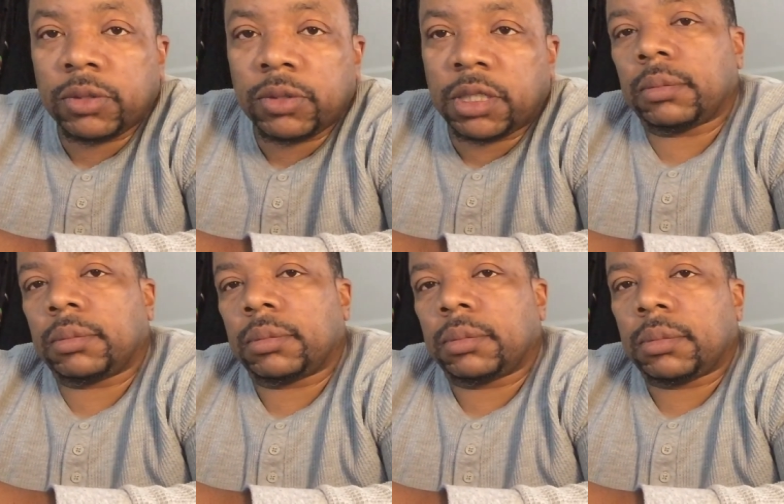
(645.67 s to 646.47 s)
But
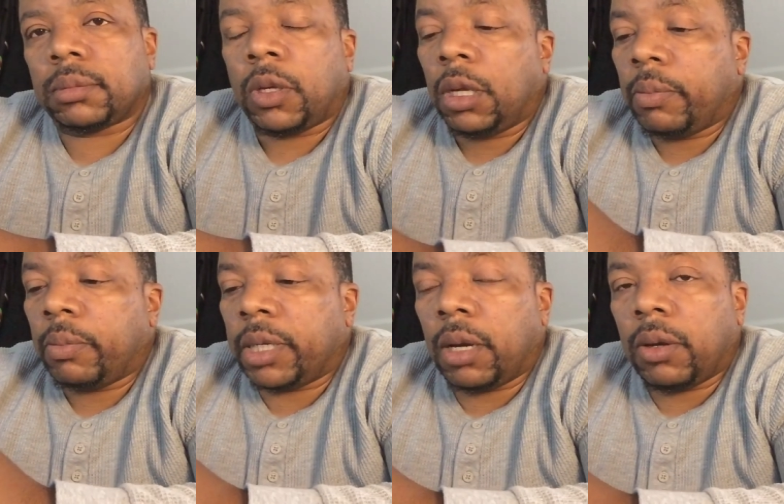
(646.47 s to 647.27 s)
yo,
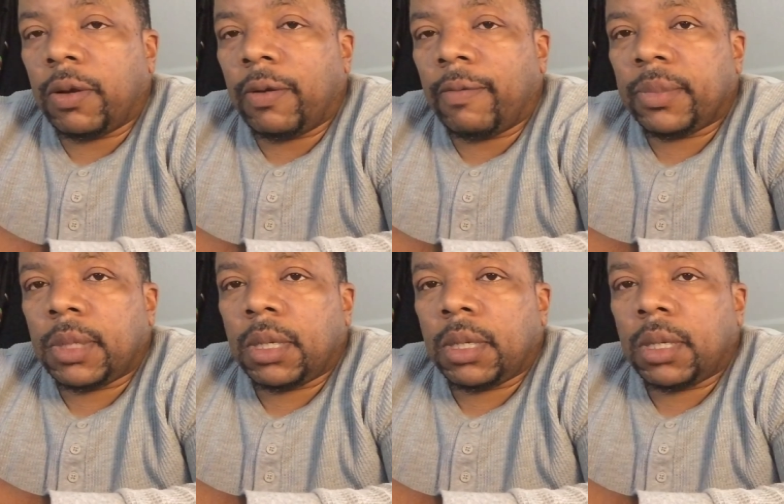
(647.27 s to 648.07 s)
everything is
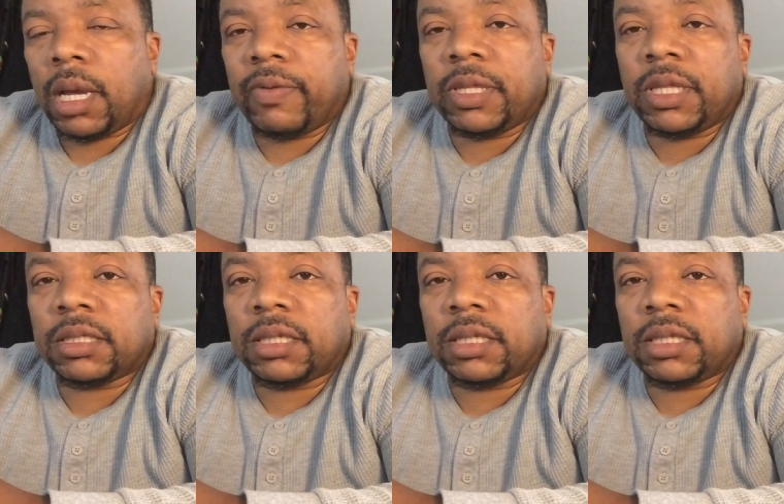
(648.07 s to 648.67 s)
not a pit bull.